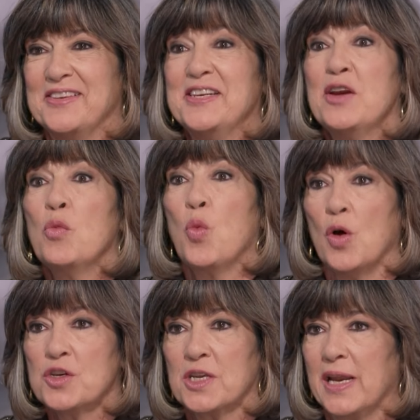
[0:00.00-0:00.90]
She didn't
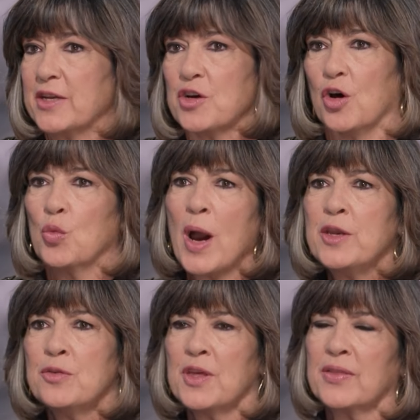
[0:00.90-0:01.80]
want to let on.
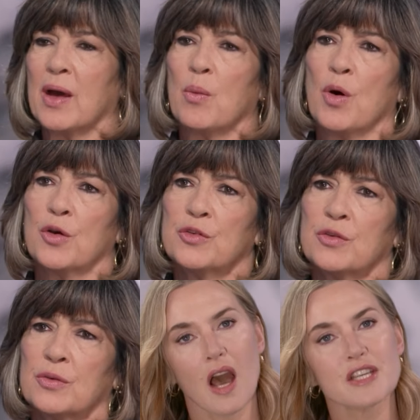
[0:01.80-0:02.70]
Why do you think that
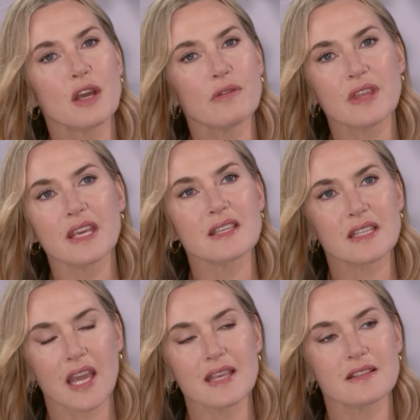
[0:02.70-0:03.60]
was? I don't think
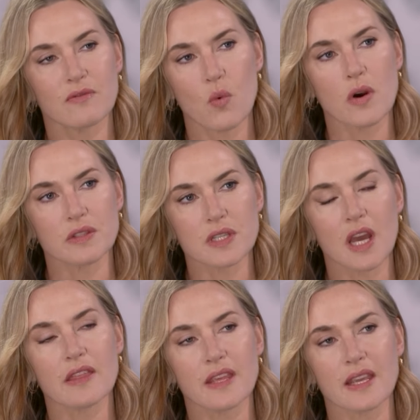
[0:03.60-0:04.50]
it's a case of want.
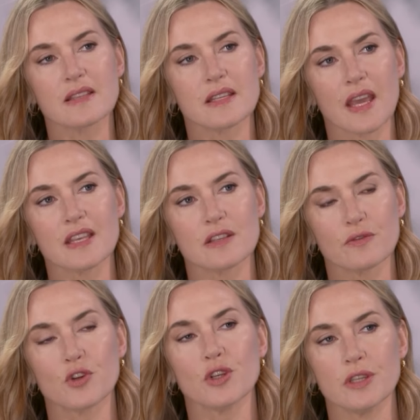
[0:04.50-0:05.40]
I think it's a case
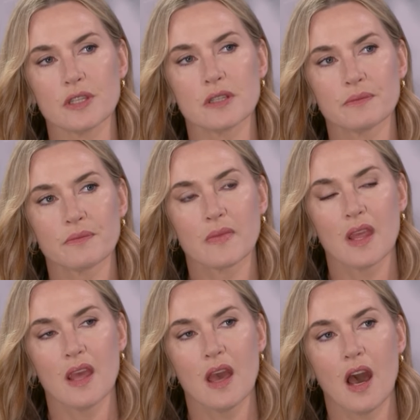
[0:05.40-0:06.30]
of couldn't.
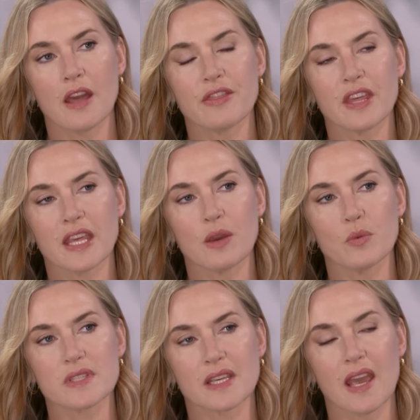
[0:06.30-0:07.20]
I think it
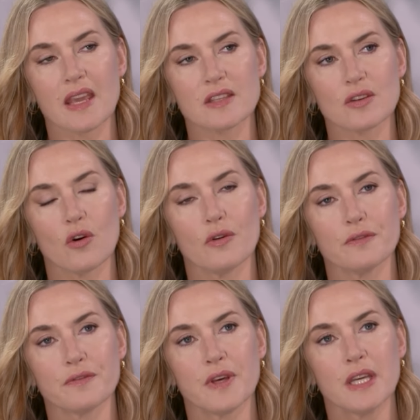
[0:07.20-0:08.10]
was a case
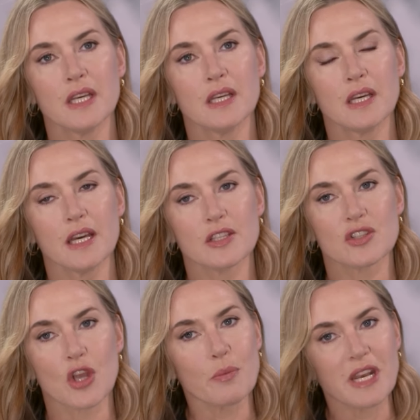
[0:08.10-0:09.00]
of
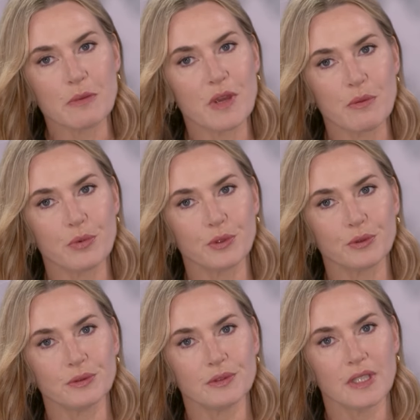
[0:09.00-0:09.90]
so many
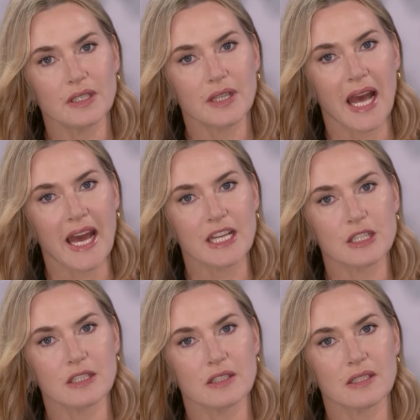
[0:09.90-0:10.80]
people
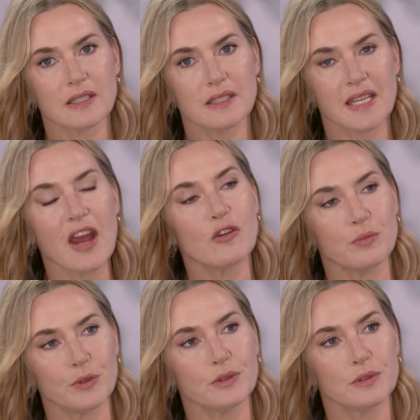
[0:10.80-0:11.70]
had
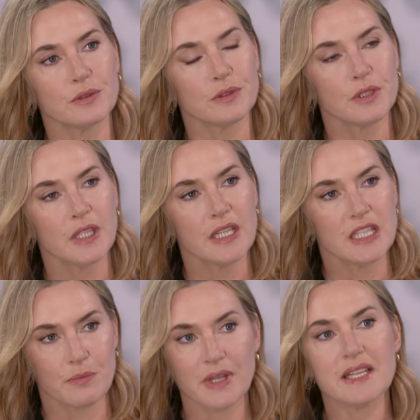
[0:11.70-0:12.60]
terrible,
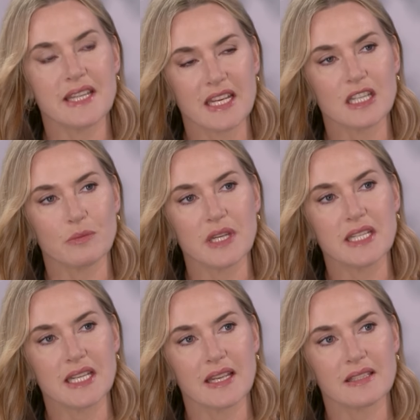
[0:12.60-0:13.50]
debilitating
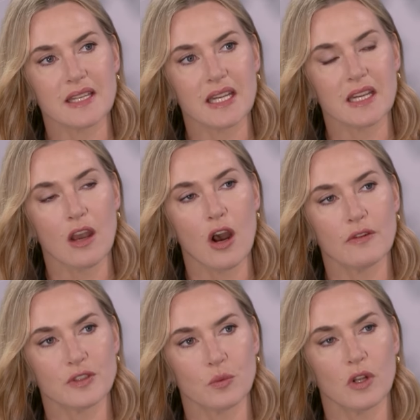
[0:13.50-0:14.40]
PTSD
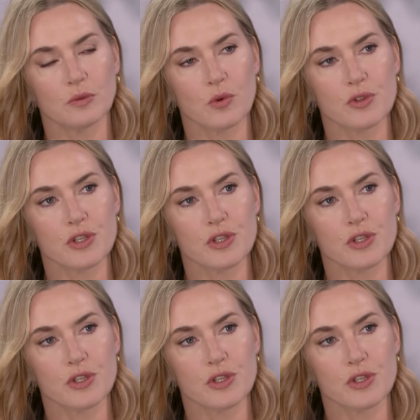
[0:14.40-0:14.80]
after World War